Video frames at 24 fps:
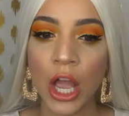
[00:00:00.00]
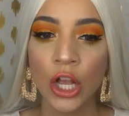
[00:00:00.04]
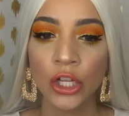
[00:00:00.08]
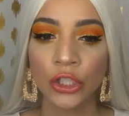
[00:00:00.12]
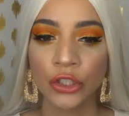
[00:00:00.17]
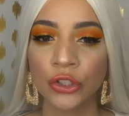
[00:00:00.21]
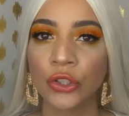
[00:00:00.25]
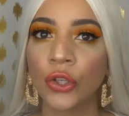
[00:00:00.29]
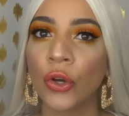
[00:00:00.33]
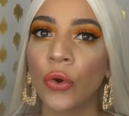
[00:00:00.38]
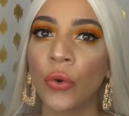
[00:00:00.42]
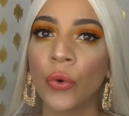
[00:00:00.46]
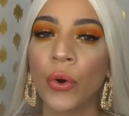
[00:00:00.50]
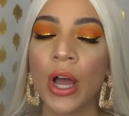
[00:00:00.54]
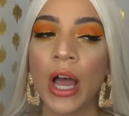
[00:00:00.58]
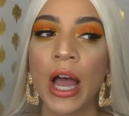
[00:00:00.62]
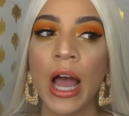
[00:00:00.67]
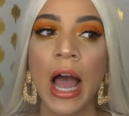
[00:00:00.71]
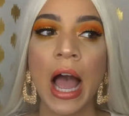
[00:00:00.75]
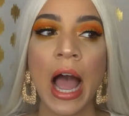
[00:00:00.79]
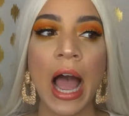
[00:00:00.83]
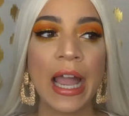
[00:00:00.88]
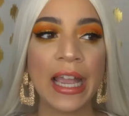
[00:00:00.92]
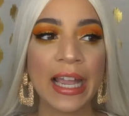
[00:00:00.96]
So
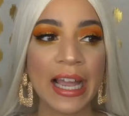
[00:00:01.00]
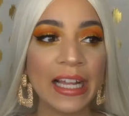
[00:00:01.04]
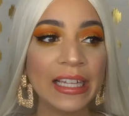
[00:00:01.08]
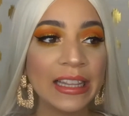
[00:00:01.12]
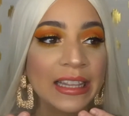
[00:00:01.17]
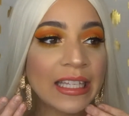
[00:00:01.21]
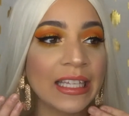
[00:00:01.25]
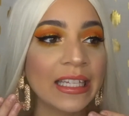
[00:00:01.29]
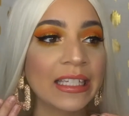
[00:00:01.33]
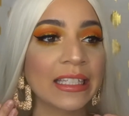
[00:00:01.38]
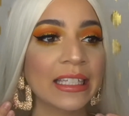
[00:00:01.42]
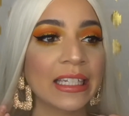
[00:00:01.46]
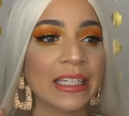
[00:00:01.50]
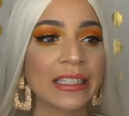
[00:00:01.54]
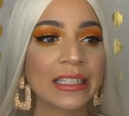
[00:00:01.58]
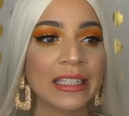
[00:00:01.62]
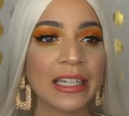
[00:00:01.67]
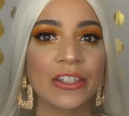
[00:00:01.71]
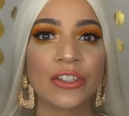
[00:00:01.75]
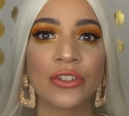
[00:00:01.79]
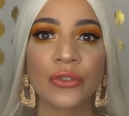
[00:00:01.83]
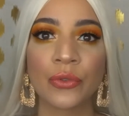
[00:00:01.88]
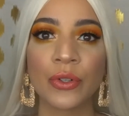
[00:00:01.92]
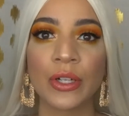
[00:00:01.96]
I got these
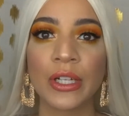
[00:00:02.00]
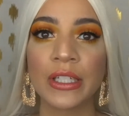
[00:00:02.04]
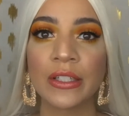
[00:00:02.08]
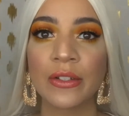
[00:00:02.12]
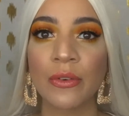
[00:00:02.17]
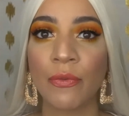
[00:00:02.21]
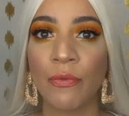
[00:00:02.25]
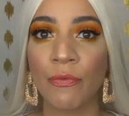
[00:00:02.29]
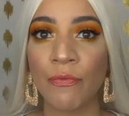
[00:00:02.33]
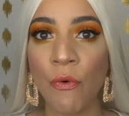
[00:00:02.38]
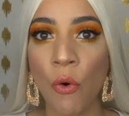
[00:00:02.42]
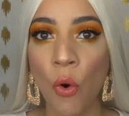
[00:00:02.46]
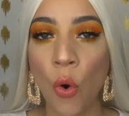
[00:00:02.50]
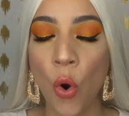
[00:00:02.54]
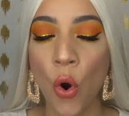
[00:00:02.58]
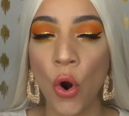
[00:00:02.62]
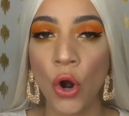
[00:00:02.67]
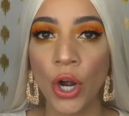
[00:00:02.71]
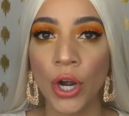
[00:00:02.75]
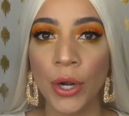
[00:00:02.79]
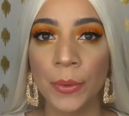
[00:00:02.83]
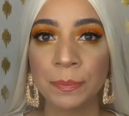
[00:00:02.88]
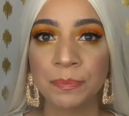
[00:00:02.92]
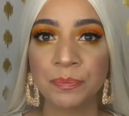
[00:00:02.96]
accessories
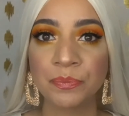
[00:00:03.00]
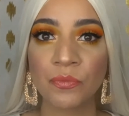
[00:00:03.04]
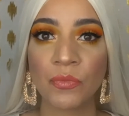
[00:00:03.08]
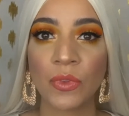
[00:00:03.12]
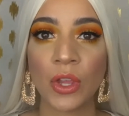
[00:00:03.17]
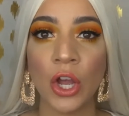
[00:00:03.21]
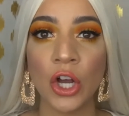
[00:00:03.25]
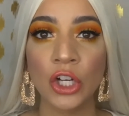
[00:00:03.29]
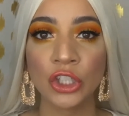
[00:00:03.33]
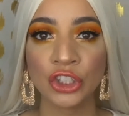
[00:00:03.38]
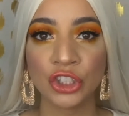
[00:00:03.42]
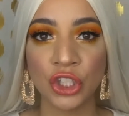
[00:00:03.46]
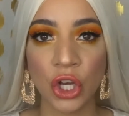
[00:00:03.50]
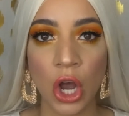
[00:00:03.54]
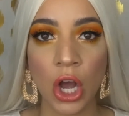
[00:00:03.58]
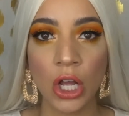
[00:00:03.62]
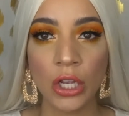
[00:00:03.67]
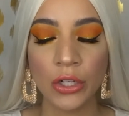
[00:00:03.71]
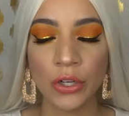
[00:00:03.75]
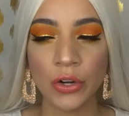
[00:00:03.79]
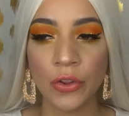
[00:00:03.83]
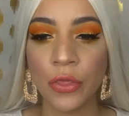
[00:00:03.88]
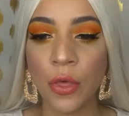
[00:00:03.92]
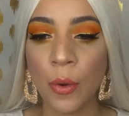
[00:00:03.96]
for
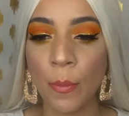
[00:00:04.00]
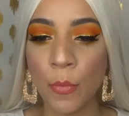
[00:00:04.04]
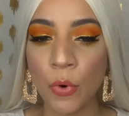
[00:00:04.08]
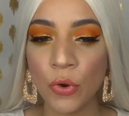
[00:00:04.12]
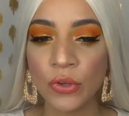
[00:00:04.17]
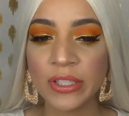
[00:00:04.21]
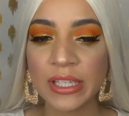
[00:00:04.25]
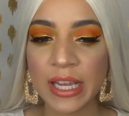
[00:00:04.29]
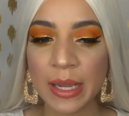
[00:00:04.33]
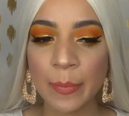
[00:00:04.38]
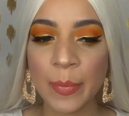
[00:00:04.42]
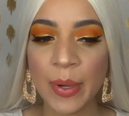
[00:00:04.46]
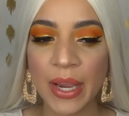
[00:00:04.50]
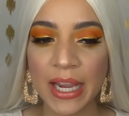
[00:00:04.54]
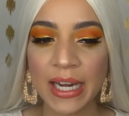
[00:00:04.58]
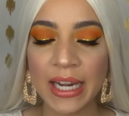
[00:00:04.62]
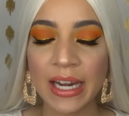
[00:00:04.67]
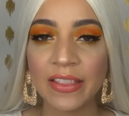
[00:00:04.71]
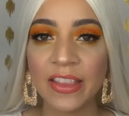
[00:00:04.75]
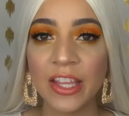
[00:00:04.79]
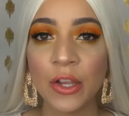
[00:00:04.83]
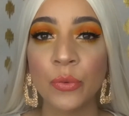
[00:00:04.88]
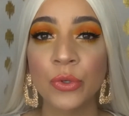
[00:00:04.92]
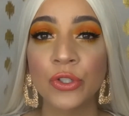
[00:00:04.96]
$1. The most I paid,
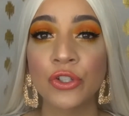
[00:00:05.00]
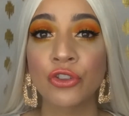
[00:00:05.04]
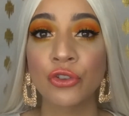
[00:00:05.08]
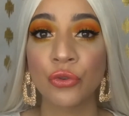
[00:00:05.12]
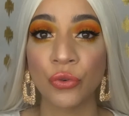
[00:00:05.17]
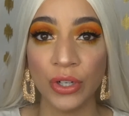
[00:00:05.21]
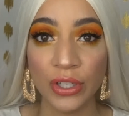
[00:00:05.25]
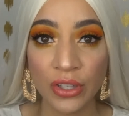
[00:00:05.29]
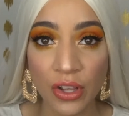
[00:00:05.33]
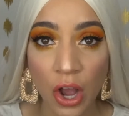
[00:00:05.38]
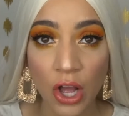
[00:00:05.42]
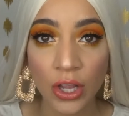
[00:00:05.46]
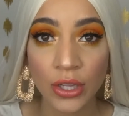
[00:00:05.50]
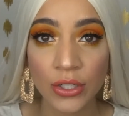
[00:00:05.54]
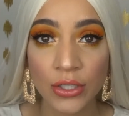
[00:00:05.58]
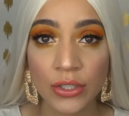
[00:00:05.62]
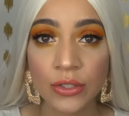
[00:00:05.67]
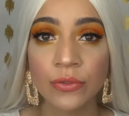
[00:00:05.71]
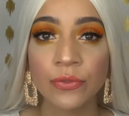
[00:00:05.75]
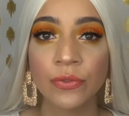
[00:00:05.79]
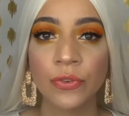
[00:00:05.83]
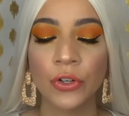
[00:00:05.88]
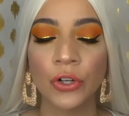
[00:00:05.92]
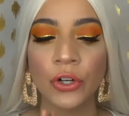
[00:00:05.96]
I think, was
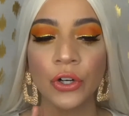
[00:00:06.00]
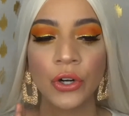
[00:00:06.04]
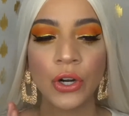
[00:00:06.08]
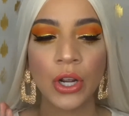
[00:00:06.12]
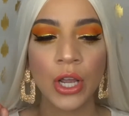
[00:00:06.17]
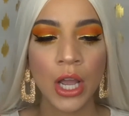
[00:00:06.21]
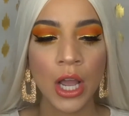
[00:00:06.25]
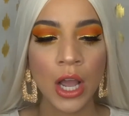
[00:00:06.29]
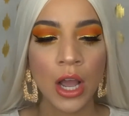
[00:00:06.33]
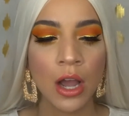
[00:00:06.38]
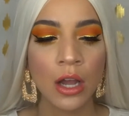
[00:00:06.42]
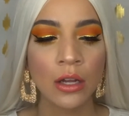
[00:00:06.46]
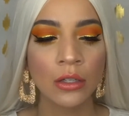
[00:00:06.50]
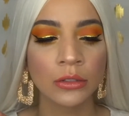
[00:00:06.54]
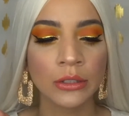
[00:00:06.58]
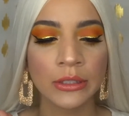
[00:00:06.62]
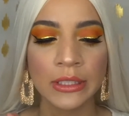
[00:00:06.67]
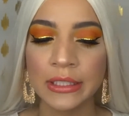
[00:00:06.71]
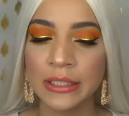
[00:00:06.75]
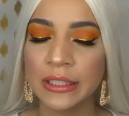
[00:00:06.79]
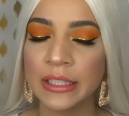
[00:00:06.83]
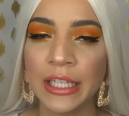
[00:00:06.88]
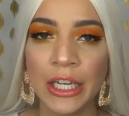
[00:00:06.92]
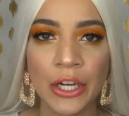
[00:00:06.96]
$3 for
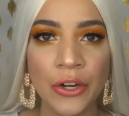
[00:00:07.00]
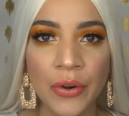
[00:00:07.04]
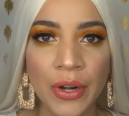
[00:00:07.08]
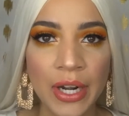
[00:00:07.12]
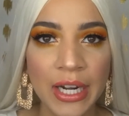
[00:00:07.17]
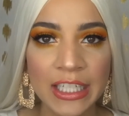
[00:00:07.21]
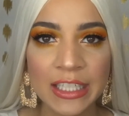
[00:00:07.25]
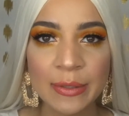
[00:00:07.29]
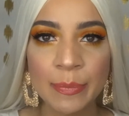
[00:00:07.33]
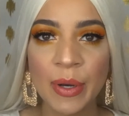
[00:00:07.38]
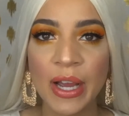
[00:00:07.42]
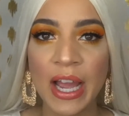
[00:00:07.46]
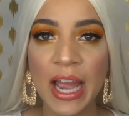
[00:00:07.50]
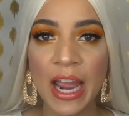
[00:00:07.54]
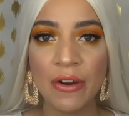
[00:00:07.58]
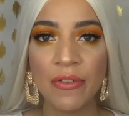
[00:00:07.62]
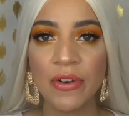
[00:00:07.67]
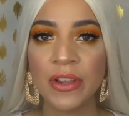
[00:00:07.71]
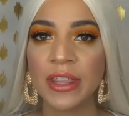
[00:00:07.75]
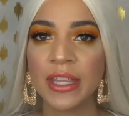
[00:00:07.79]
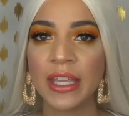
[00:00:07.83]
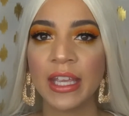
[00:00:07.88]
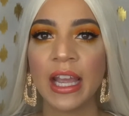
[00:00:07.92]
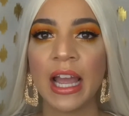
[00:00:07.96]
these earrings, but
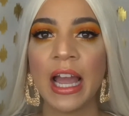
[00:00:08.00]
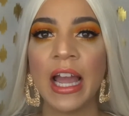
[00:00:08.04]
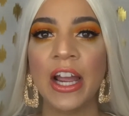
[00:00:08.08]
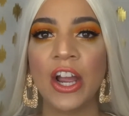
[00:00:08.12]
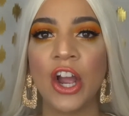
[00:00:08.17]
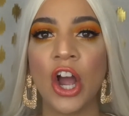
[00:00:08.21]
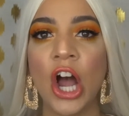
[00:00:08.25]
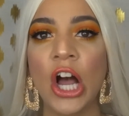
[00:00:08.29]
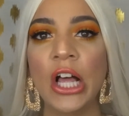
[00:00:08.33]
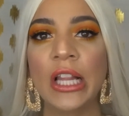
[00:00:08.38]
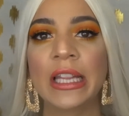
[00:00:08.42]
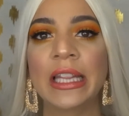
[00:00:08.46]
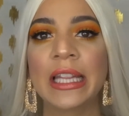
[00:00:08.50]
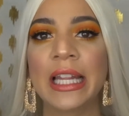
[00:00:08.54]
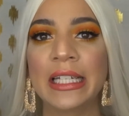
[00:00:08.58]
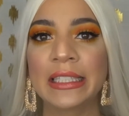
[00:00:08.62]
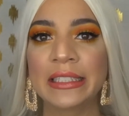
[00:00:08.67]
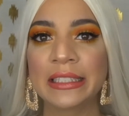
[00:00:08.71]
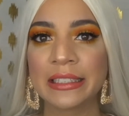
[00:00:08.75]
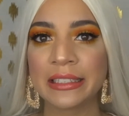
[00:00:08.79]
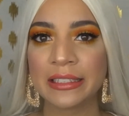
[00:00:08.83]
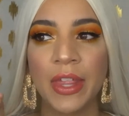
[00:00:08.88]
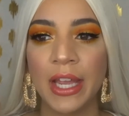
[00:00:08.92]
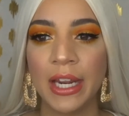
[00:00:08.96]
everything I got
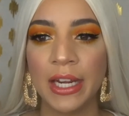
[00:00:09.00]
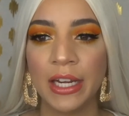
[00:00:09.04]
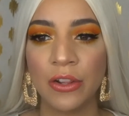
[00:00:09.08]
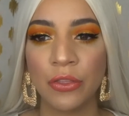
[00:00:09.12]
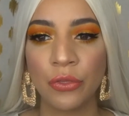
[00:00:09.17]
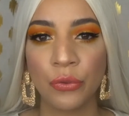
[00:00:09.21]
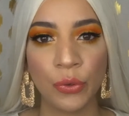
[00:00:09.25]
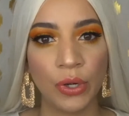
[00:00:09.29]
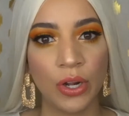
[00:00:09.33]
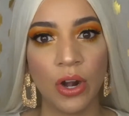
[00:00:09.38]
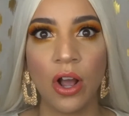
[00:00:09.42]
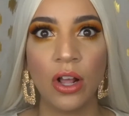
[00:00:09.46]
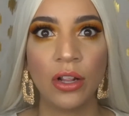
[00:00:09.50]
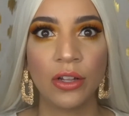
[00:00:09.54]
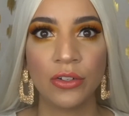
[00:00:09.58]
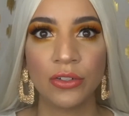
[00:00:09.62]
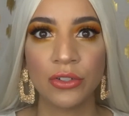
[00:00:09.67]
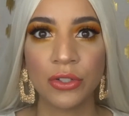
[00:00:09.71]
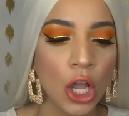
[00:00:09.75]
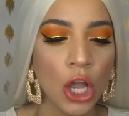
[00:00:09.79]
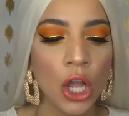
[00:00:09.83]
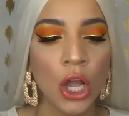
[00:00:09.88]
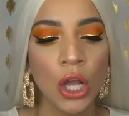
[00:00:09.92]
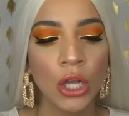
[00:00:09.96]
less than
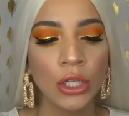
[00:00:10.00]
$3.